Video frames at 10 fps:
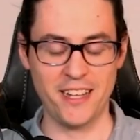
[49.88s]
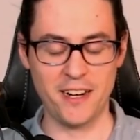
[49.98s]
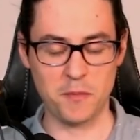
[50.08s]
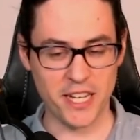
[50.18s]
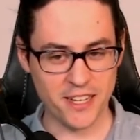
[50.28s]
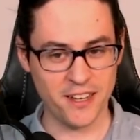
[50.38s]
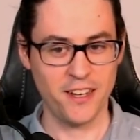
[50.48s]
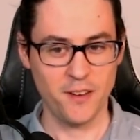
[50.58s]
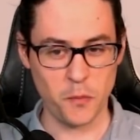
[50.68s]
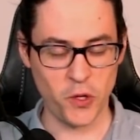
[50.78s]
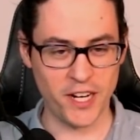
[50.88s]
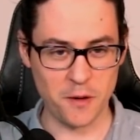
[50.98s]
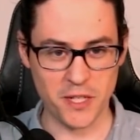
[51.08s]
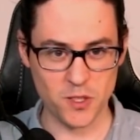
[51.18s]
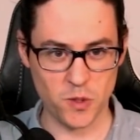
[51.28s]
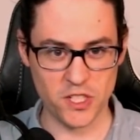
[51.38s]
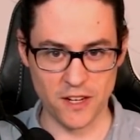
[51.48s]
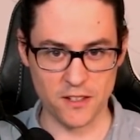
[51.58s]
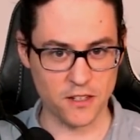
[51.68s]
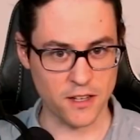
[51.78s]
And I'm like, pulling out my Switch. I
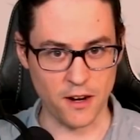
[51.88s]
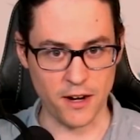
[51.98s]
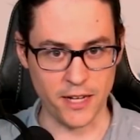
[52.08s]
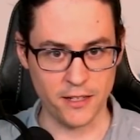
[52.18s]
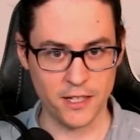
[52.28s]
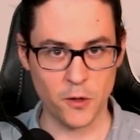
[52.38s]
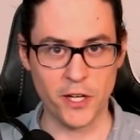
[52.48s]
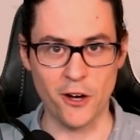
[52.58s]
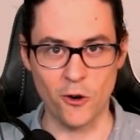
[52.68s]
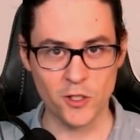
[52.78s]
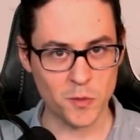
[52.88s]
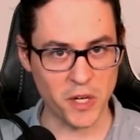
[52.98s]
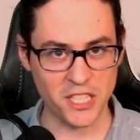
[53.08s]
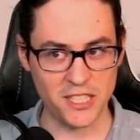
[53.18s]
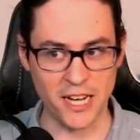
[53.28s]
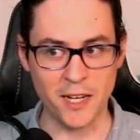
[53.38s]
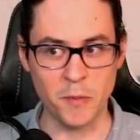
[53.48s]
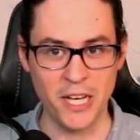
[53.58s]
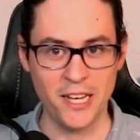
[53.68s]
was like, all right, here we go. It's monkey time.